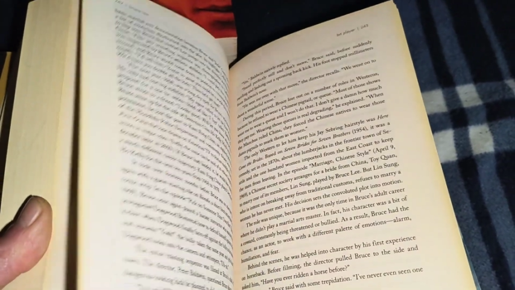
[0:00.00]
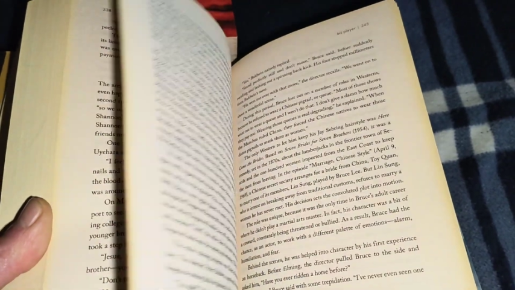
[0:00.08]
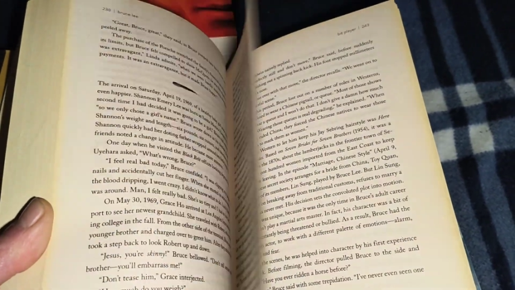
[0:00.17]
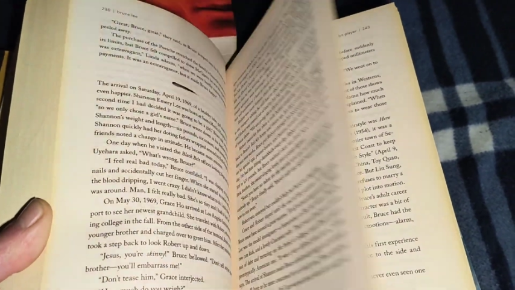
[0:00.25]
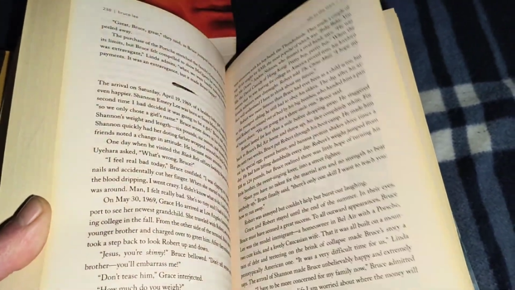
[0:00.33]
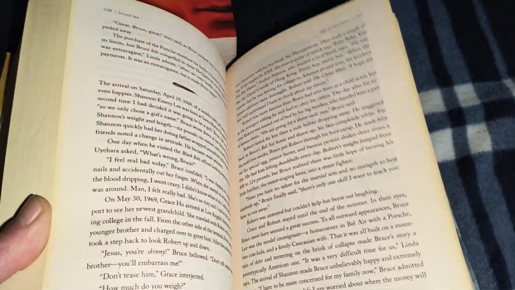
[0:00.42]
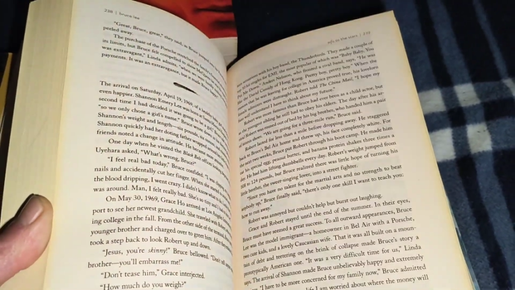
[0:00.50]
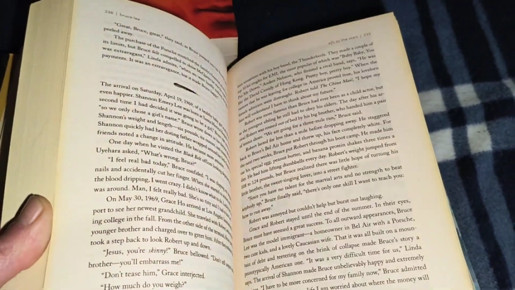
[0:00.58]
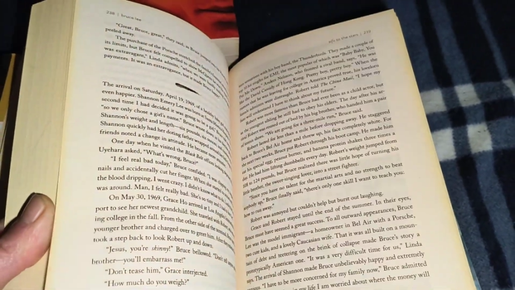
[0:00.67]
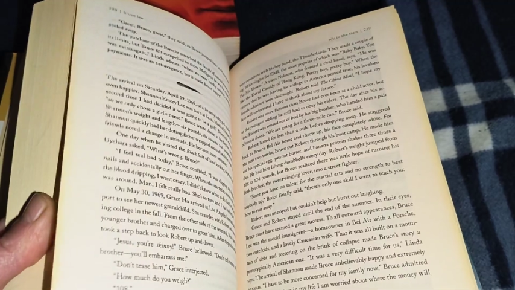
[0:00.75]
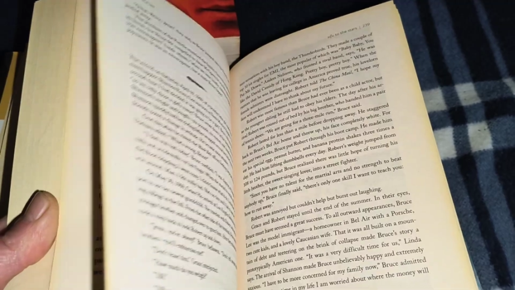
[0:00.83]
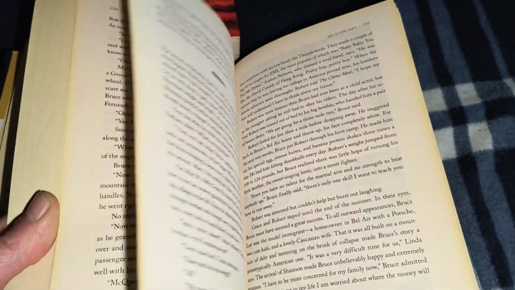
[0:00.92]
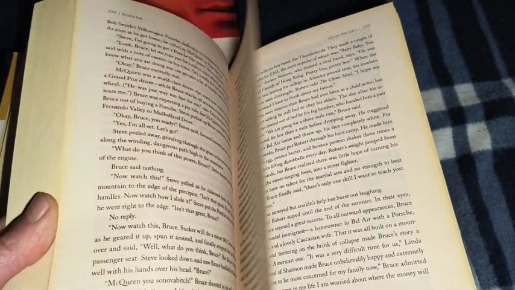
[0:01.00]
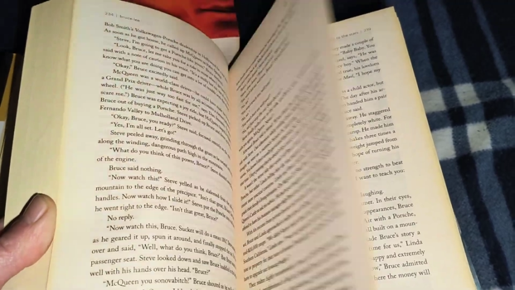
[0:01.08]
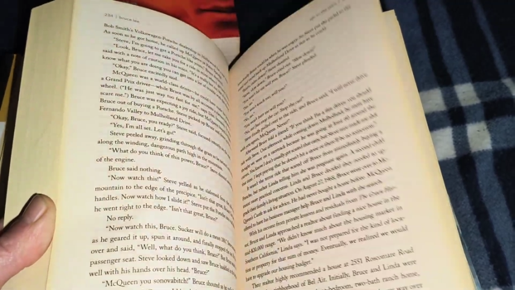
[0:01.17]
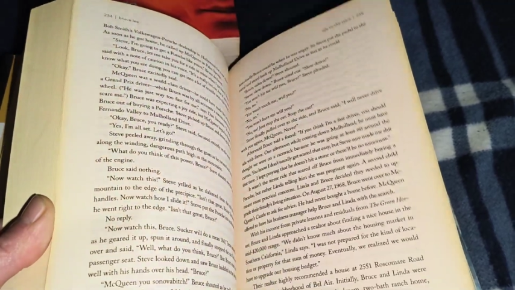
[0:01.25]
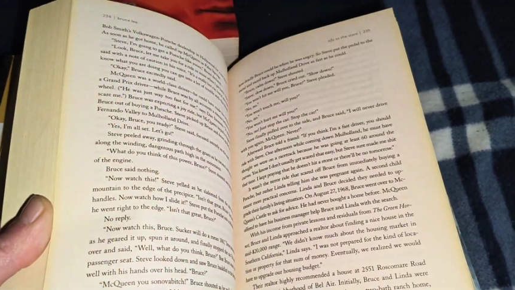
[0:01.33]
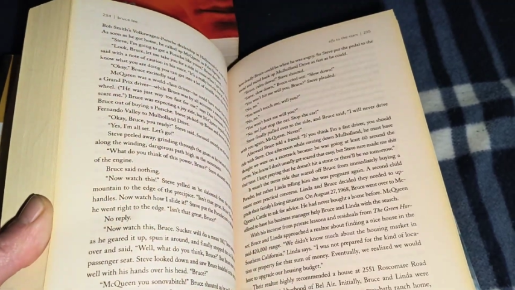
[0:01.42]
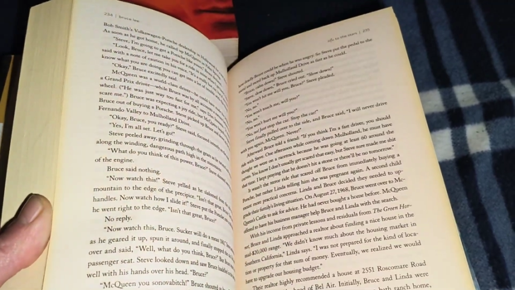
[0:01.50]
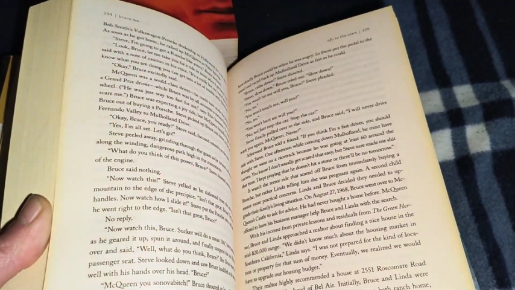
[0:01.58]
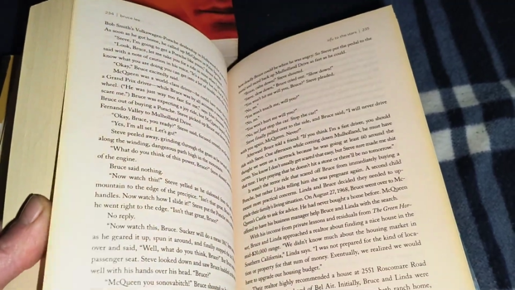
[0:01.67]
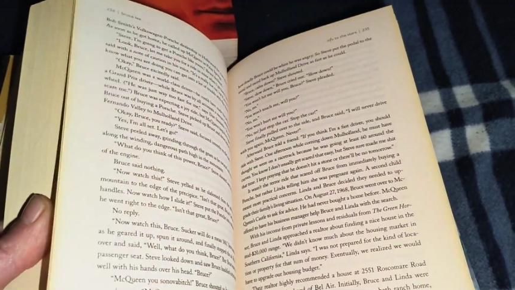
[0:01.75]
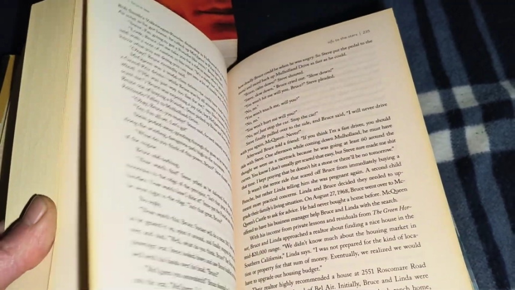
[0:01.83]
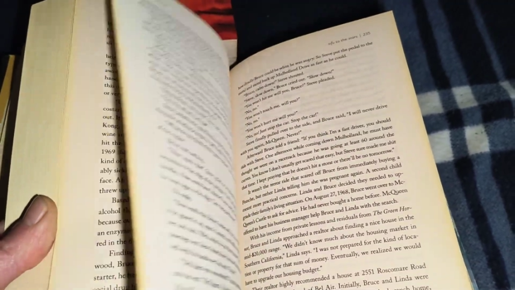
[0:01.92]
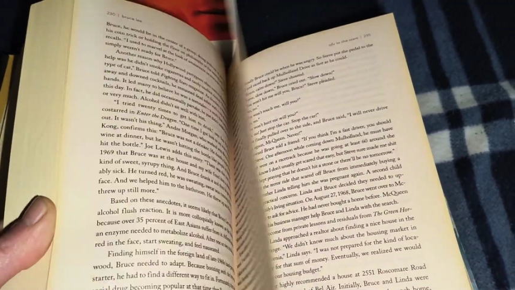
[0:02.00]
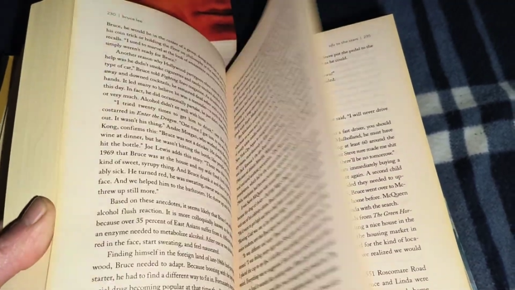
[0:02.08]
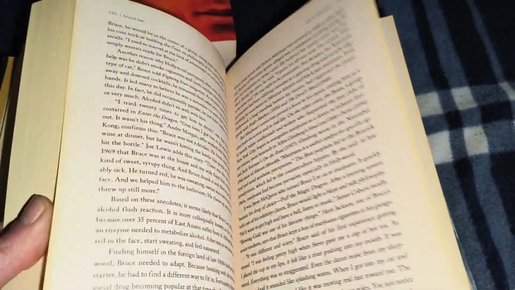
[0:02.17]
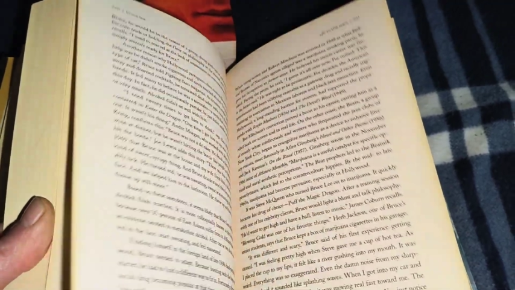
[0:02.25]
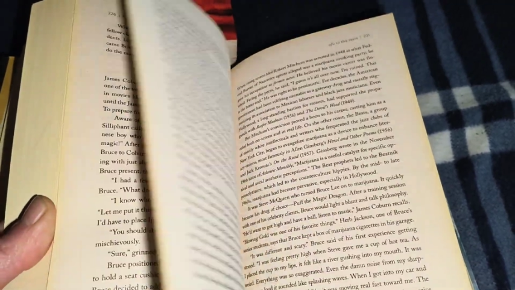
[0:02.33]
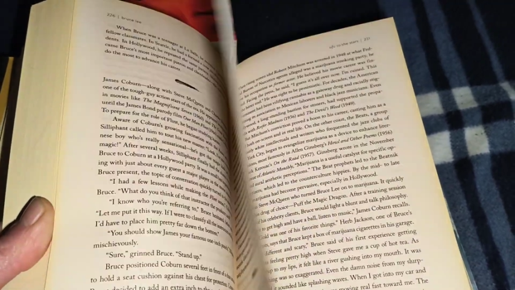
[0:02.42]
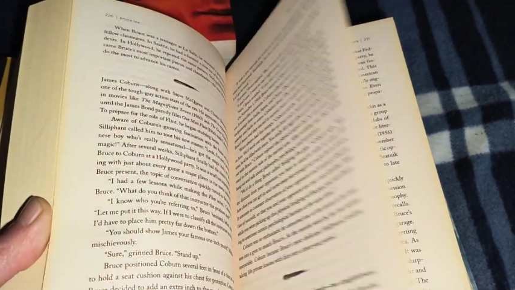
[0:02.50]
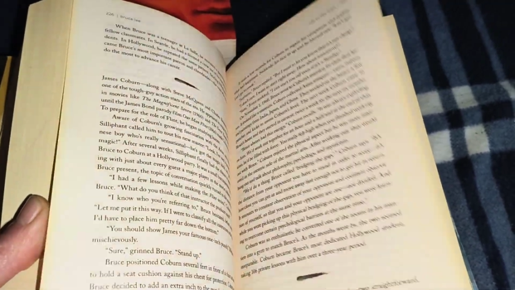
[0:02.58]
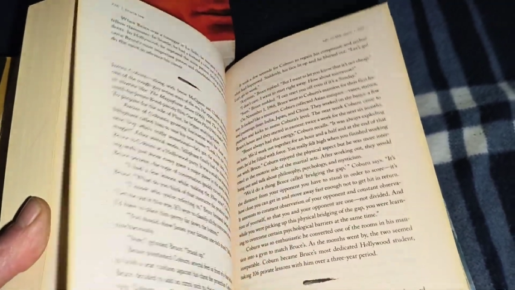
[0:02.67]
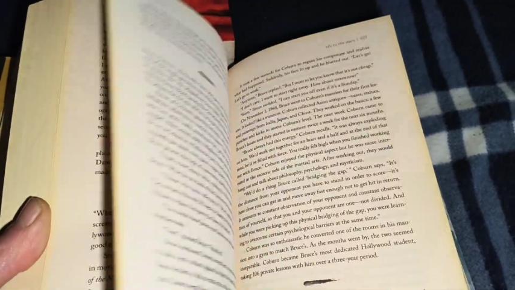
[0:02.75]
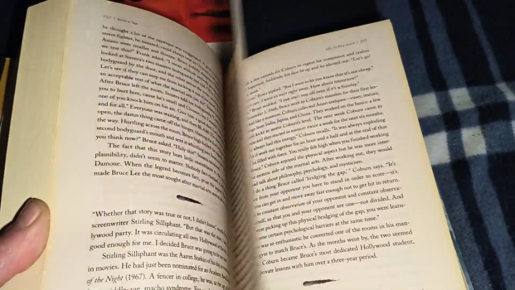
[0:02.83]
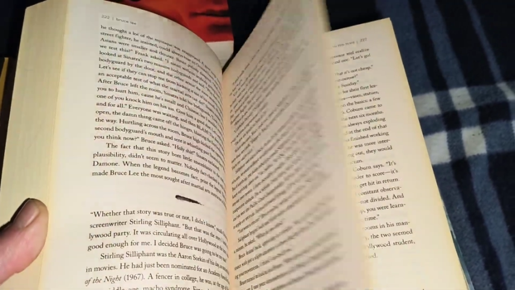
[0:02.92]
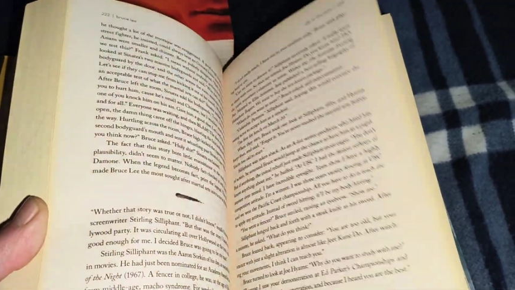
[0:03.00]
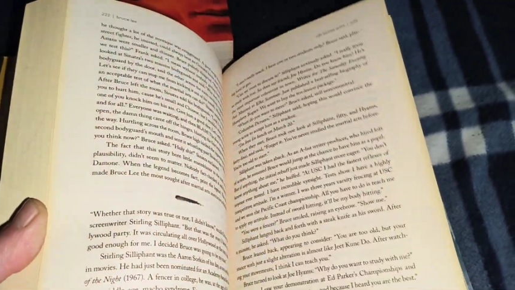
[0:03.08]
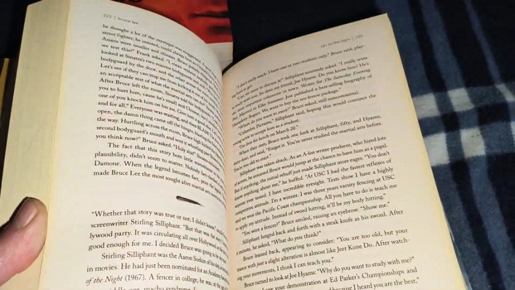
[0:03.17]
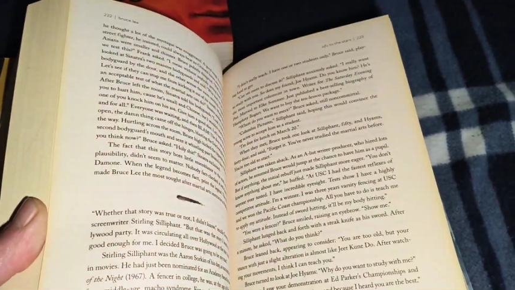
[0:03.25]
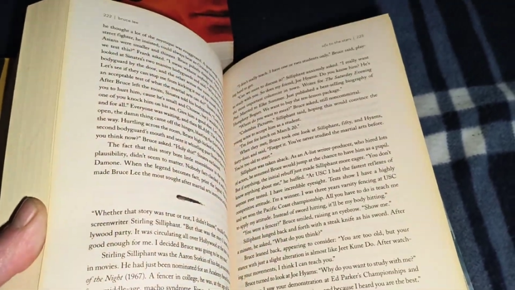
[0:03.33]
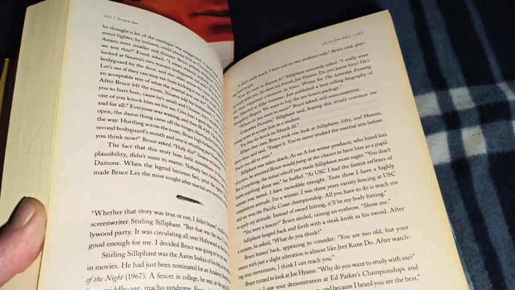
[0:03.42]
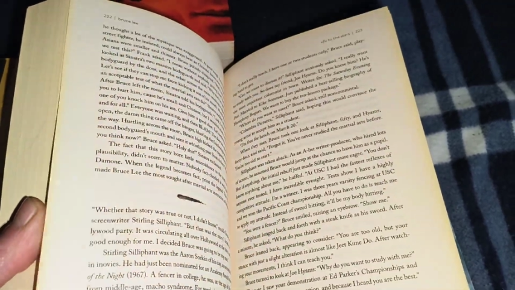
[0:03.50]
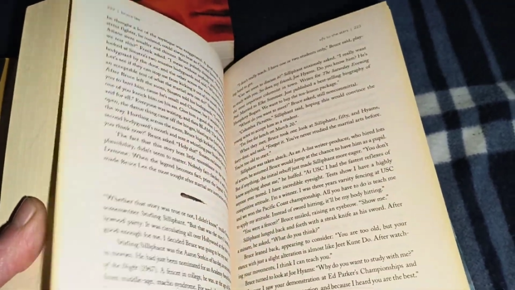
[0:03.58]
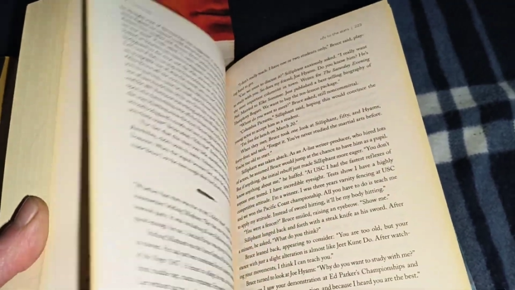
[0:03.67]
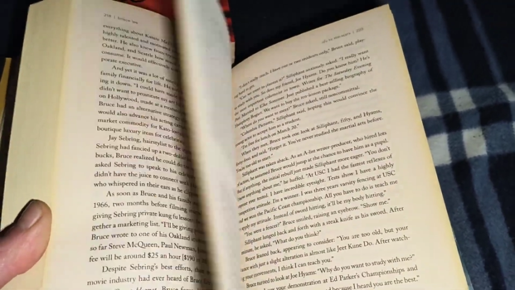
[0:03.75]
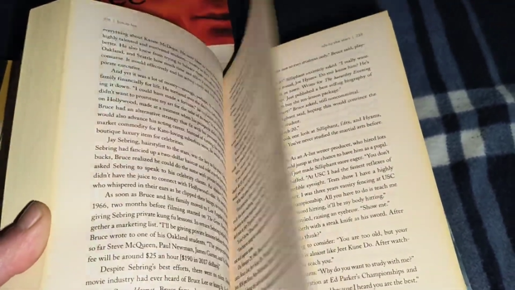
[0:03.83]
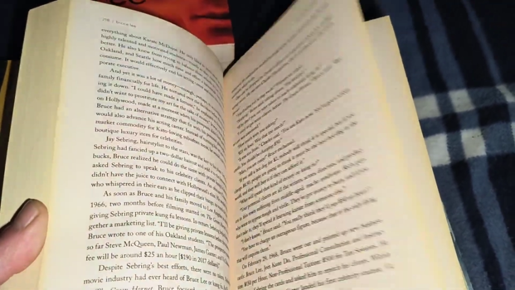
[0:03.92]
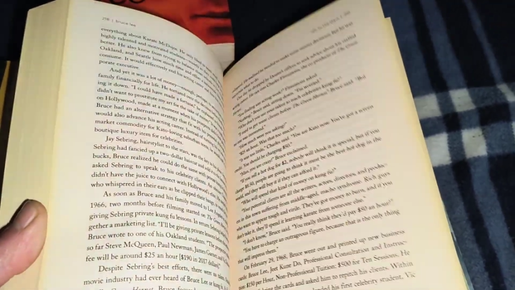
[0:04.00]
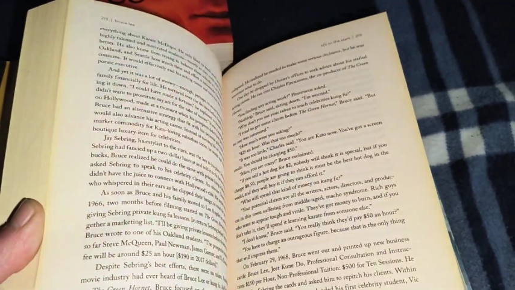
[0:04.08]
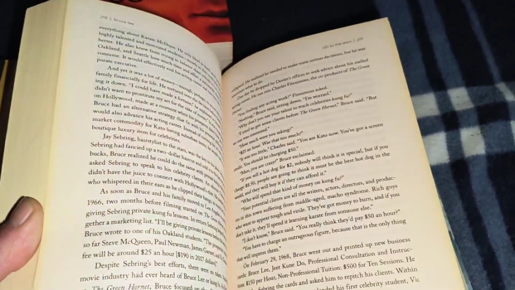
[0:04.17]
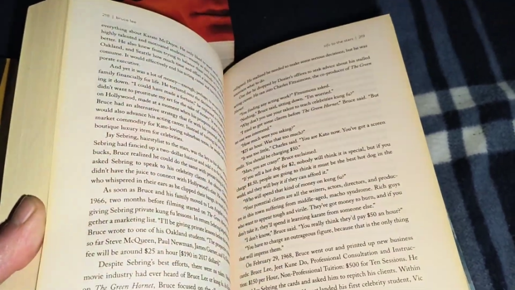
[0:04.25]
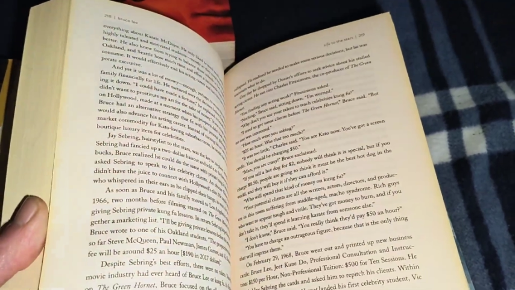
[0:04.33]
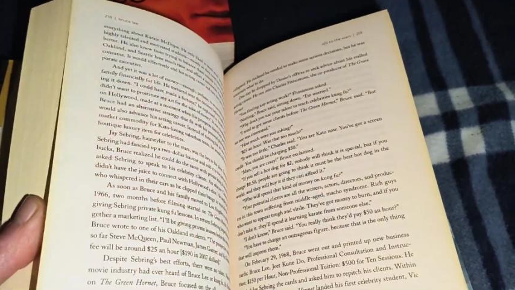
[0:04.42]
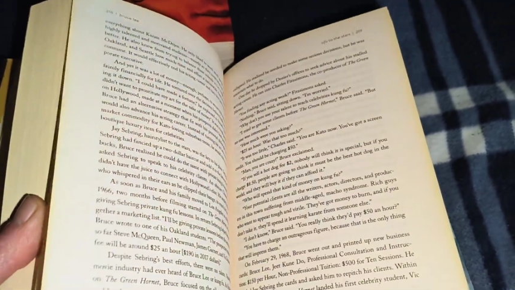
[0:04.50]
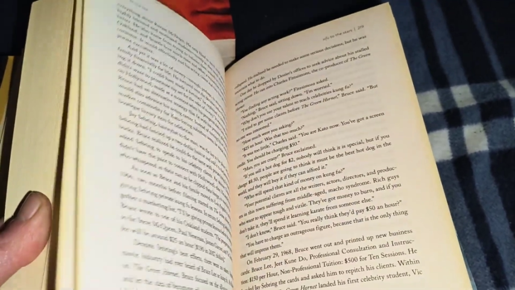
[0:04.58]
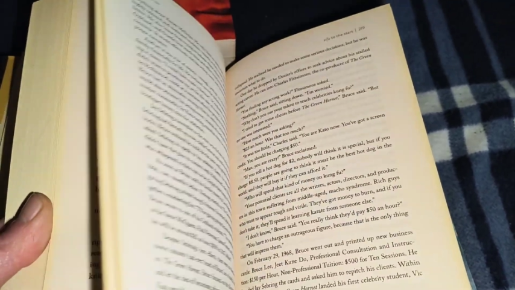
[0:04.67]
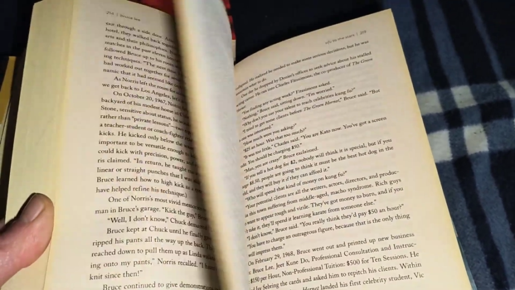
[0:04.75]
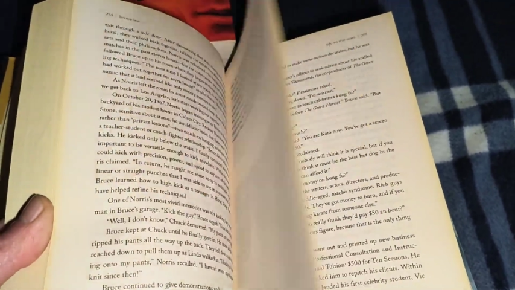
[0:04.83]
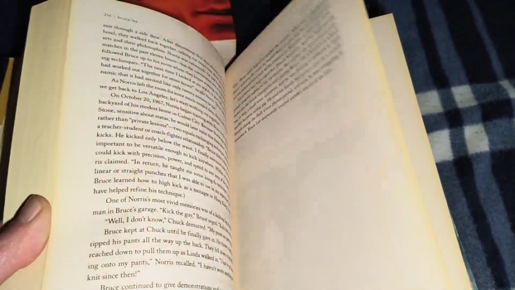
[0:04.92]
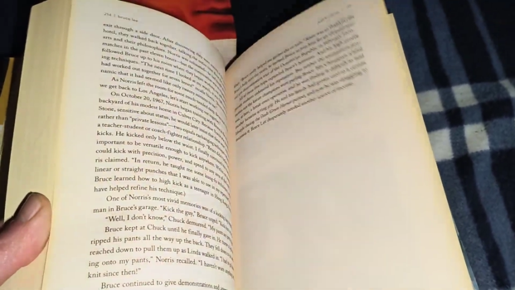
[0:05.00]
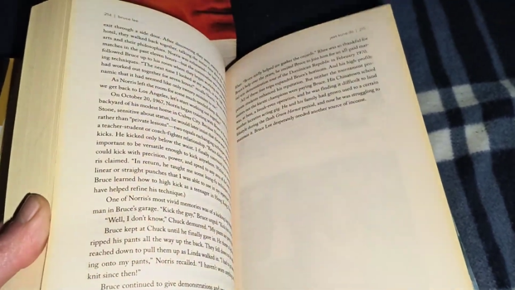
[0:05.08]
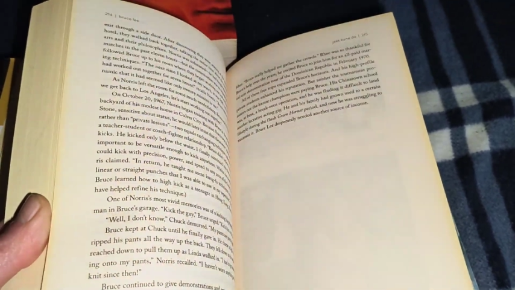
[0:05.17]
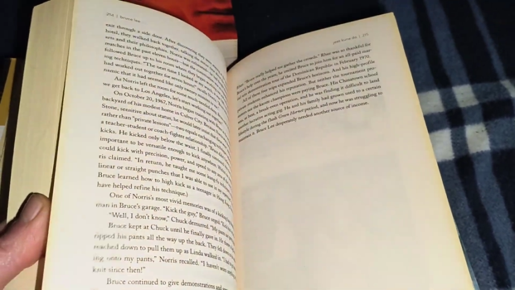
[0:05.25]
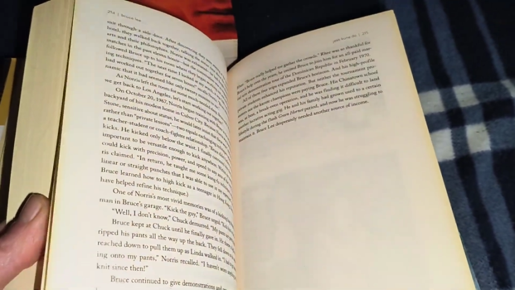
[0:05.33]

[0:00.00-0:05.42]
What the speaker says: Nobody's mouth can be seen.